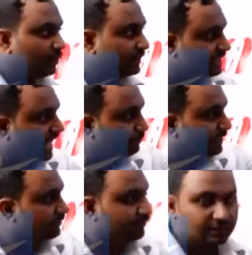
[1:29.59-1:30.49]
What is
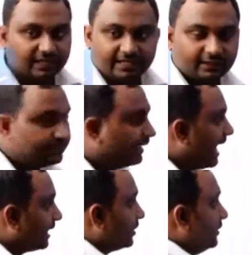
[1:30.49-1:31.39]
happening for the rate of the
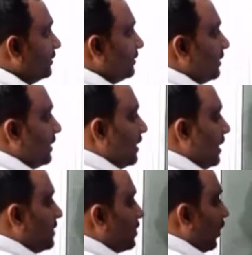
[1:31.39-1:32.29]
reaction?
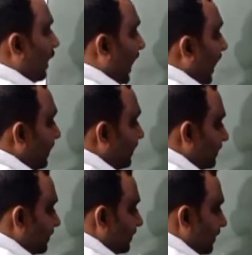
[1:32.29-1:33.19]
So rate
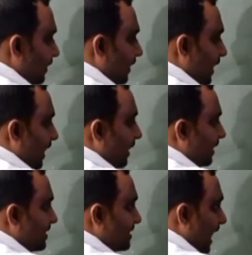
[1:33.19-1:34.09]

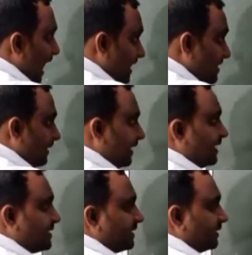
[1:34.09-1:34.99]
is as it
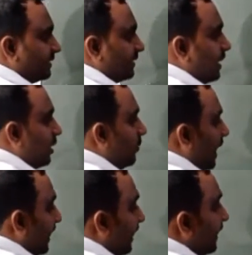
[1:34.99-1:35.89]
is
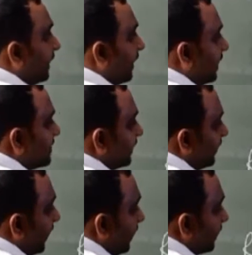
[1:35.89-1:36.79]
by
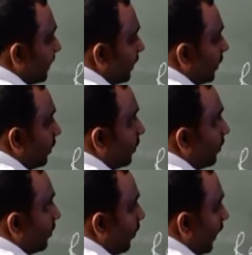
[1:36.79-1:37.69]
increasing the
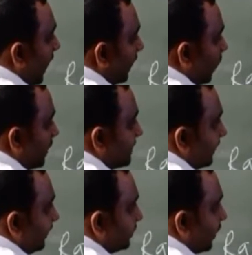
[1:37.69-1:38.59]
molar
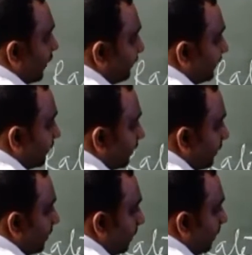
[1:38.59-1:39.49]
concentration of
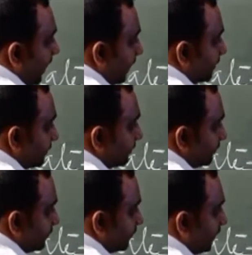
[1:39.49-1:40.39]
B,
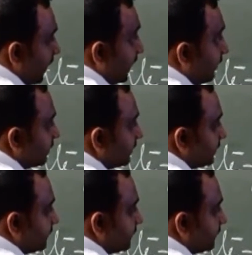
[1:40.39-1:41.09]
right?